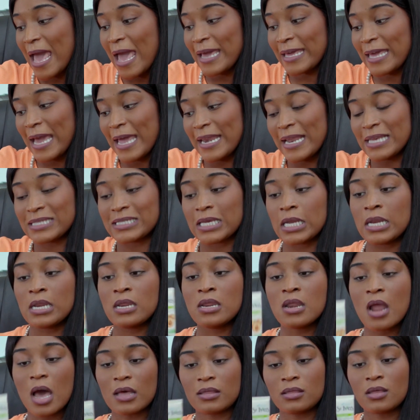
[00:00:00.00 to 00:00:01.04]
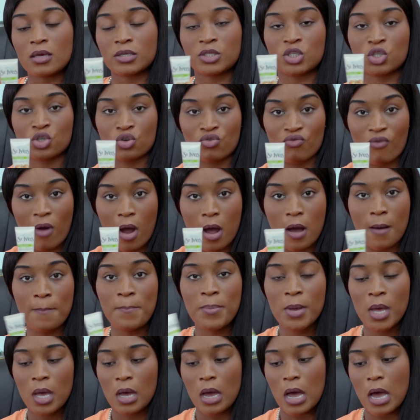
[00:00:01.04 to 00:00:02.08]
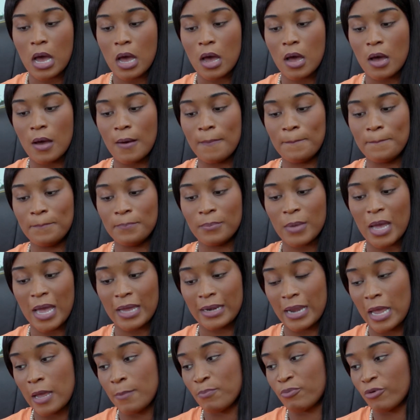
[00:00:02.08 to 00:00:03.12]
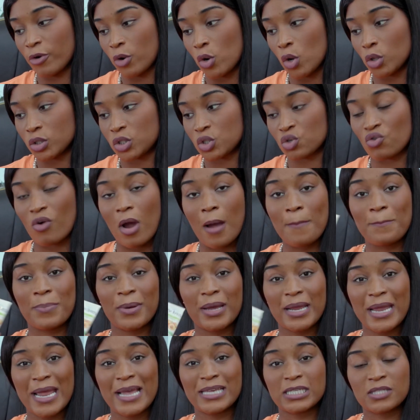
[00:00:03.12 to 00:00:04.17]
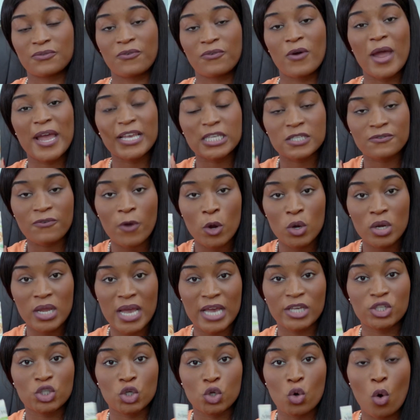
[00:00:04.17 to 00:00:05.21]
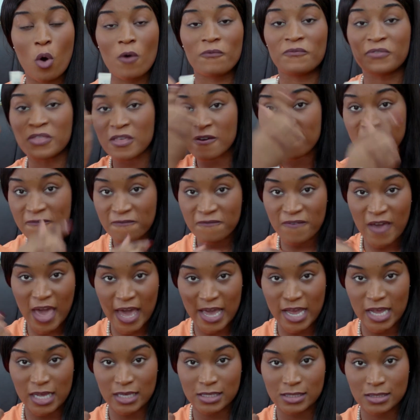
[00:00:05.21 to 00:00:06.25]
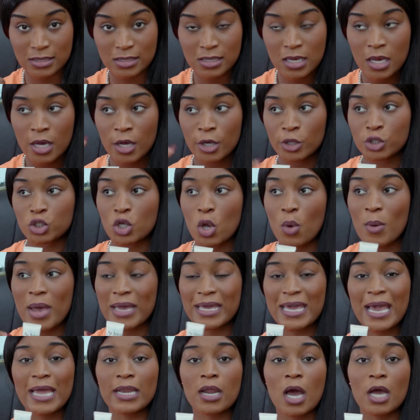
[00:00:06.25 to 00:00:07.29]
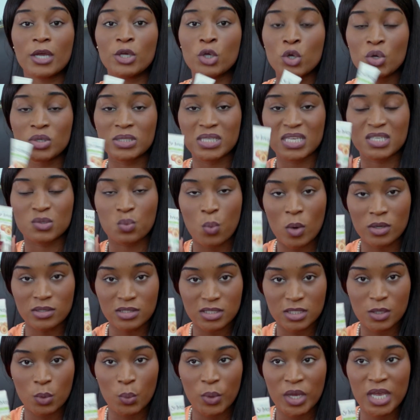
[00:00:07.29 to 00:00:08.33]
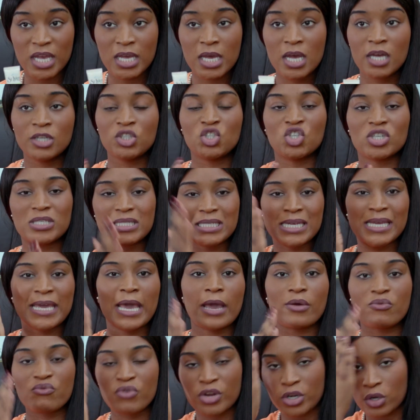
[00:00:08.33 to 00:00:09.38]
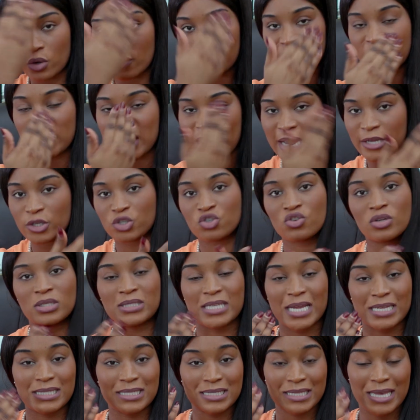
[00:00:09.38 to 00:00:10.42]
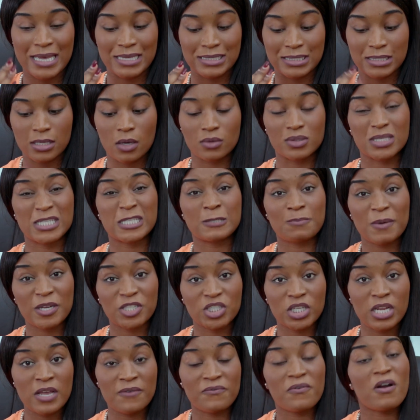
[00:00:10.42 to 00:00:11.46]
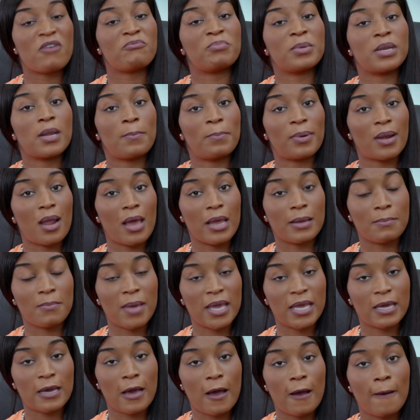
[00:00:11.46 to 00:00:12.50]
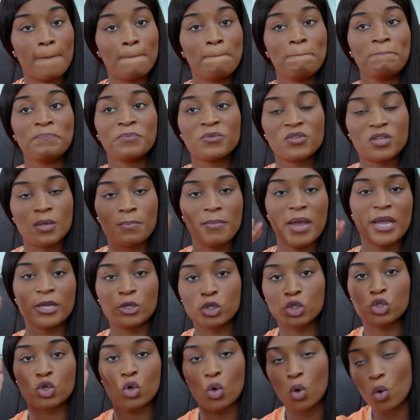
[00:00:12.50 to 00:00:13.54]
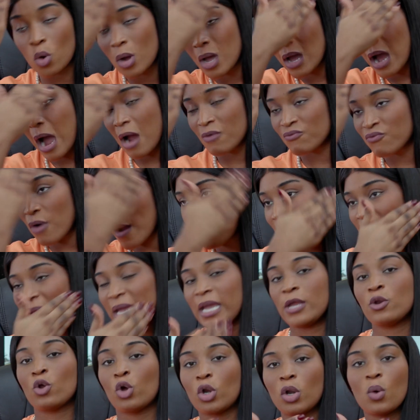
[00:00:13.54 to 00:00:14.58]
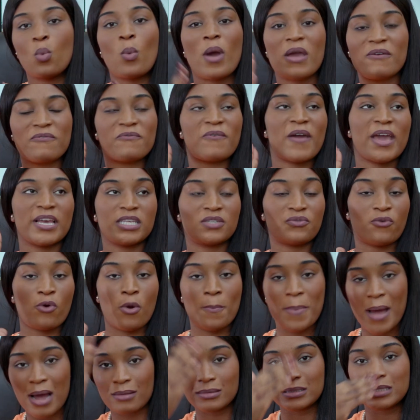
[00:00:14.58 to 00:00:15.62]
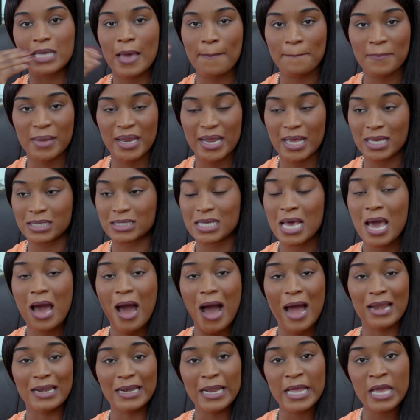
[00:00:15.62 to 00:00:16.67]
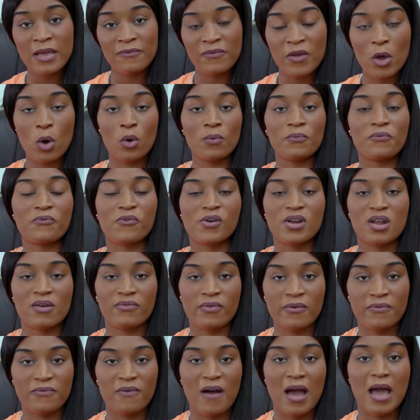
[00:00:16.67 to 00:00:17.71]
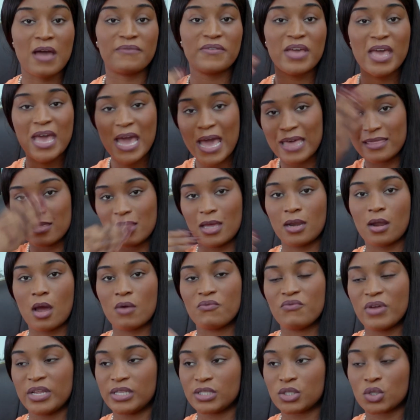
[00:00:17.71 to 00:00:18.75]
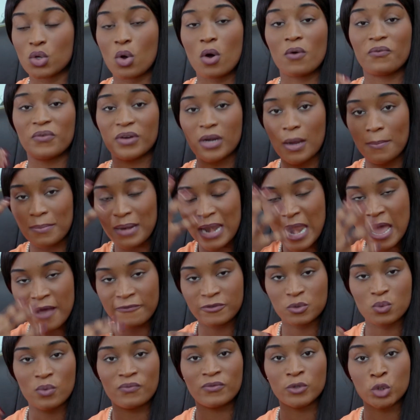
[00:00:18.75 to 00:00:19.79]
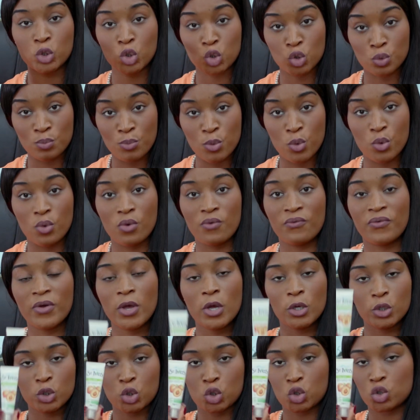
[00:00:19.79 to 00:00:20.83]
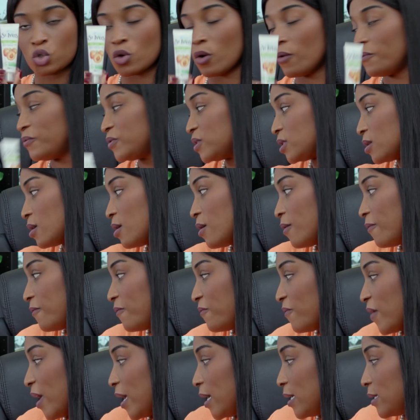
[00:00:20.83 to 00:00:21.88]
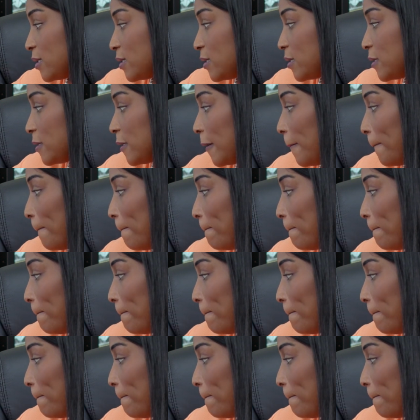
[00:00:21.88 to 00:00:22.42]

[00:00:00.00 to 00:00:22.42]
Again, it's another scrub, an apricot scrub, but it's for exfoliation of the face. So again, I use this once a week just to get rid of the extra dead skin cells, especially if I've been applying makeup, to make sure I rub it in on a wet face for about 10 minutes. I leave it on for another 5, and then I rinse it off, and I'm left with a smooth, soft face.